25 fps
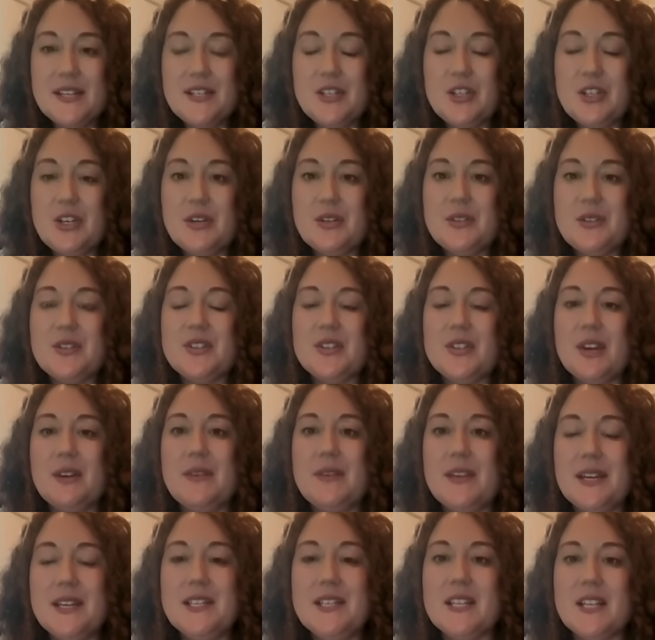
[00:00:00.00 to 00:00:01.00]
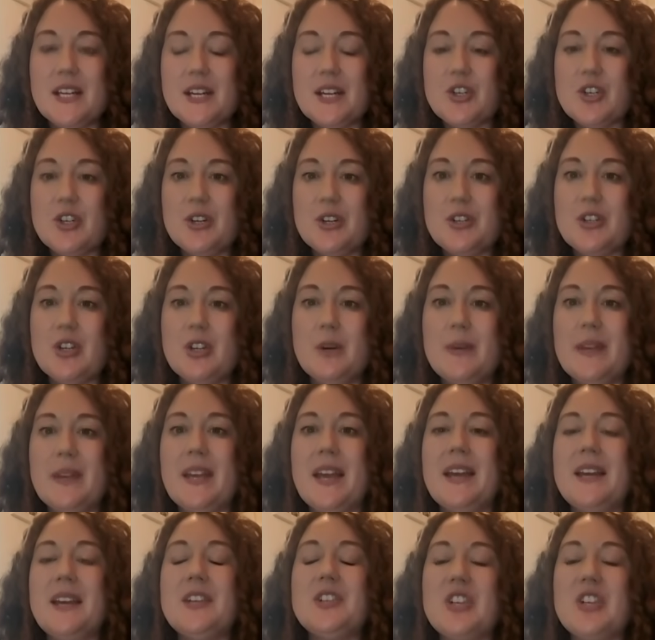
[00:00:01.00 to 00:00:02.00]
I do. So the International
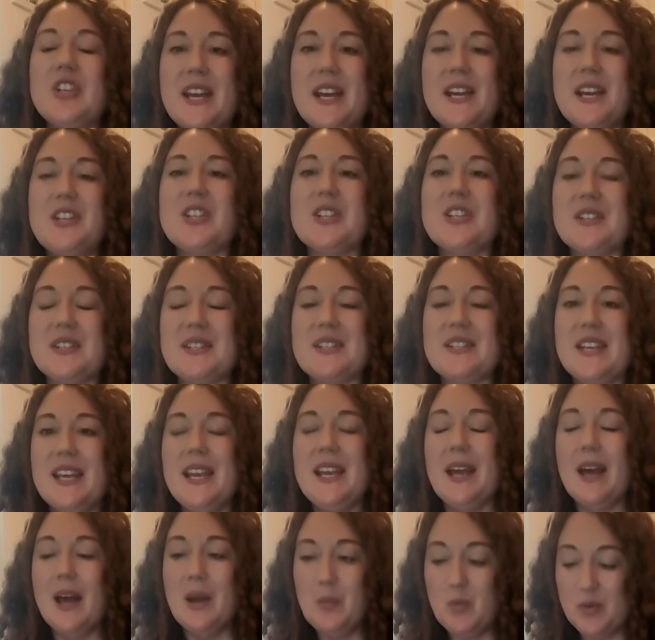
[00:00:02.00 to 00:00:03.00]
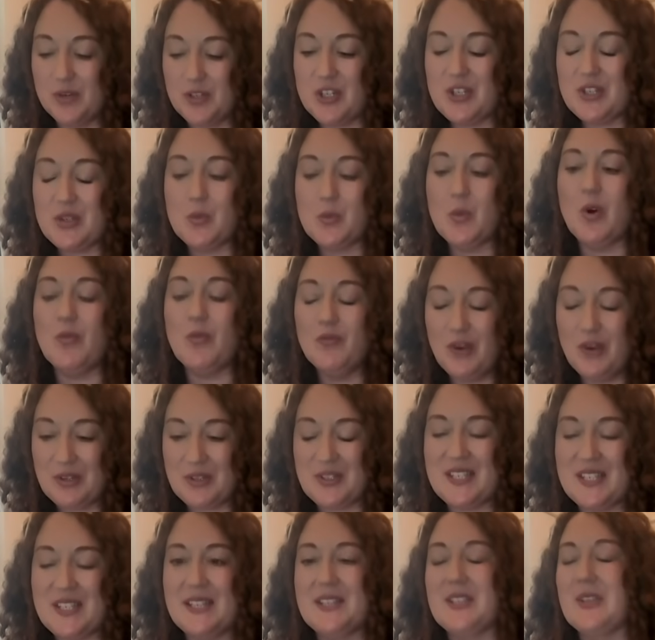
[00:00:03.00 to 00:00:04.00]
Atomic Energy Agency, which is what
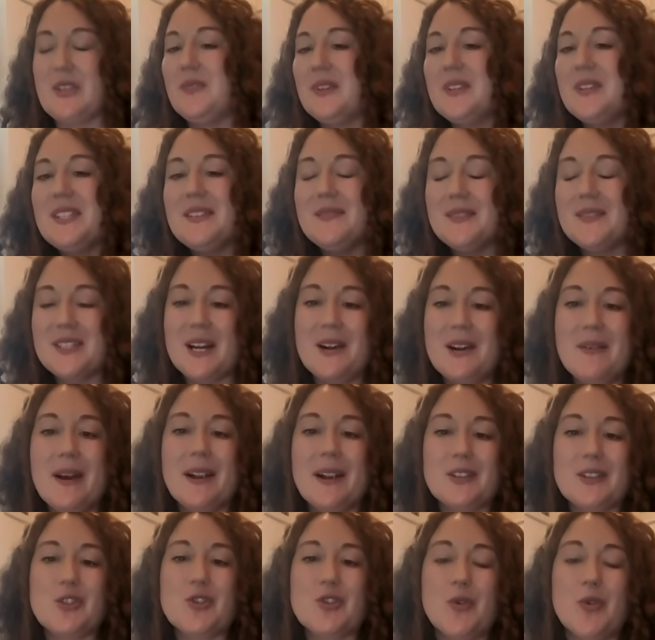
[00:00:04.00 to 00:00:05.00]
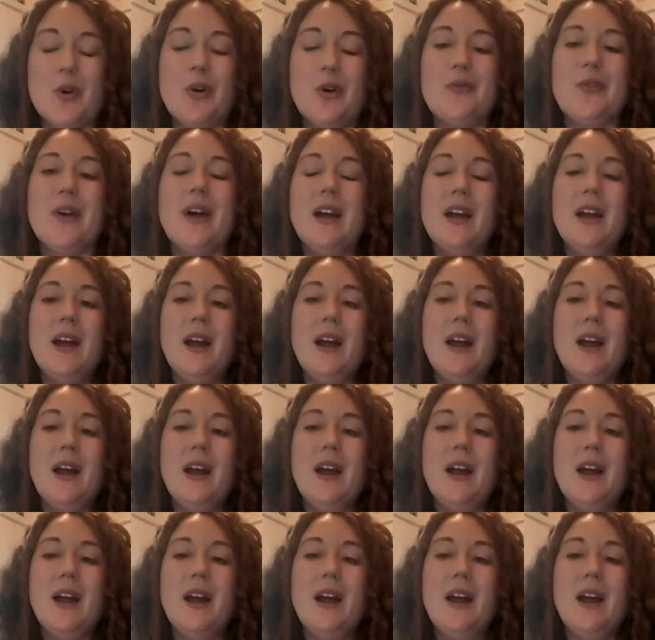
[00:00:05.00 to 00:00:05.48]
Rossi is obviously the director of,